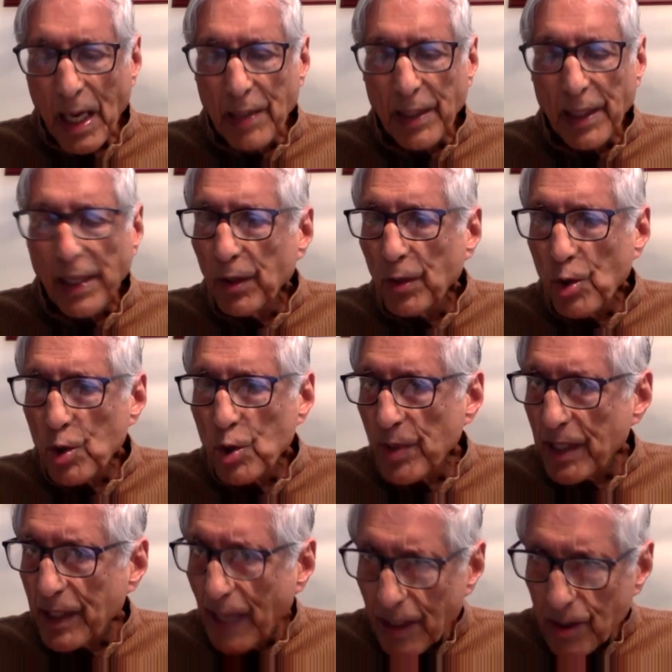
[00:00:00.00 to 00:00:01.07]
The Hindus were
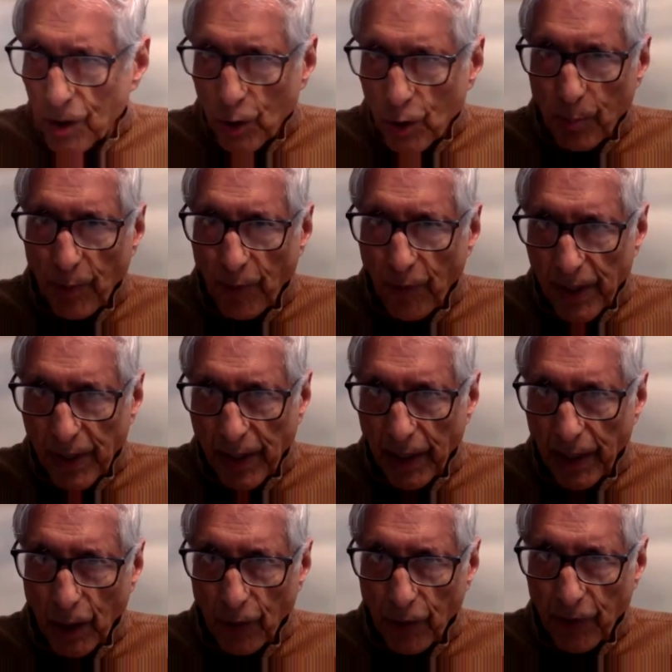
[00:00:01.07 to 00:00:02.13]
the next group, if you are
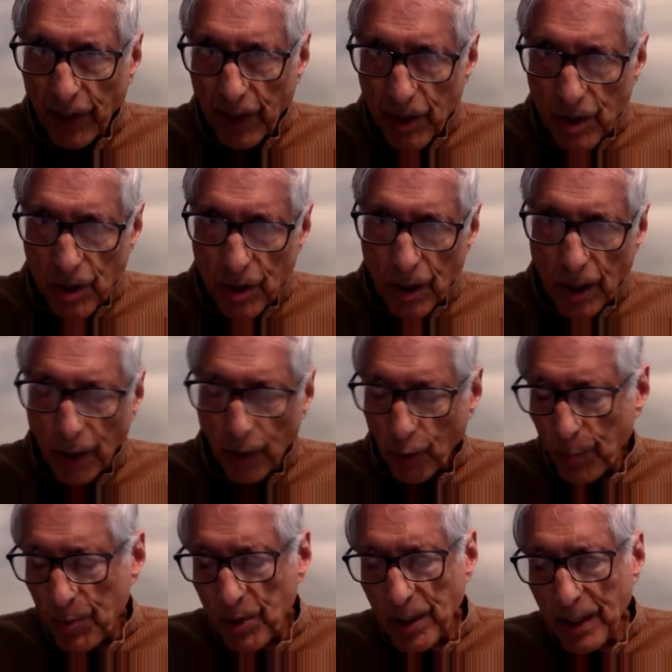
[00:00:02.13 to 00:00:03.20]
thinking of religious
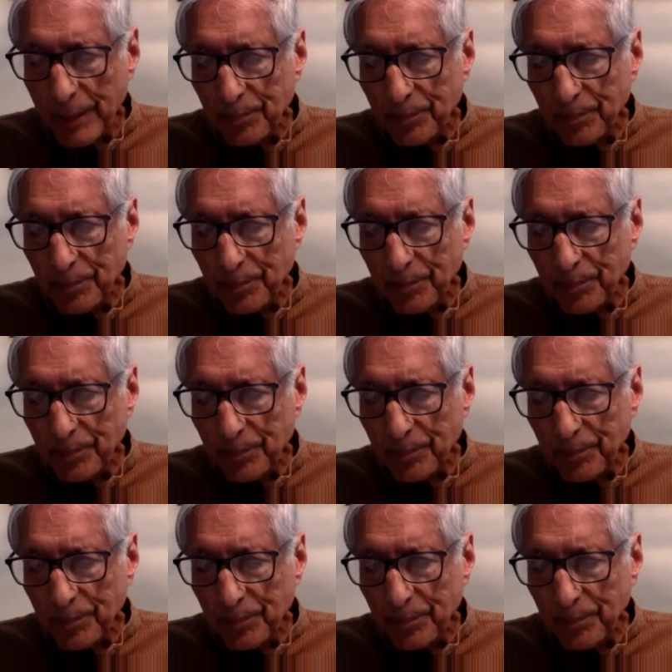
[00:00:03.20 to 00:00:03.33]
groups,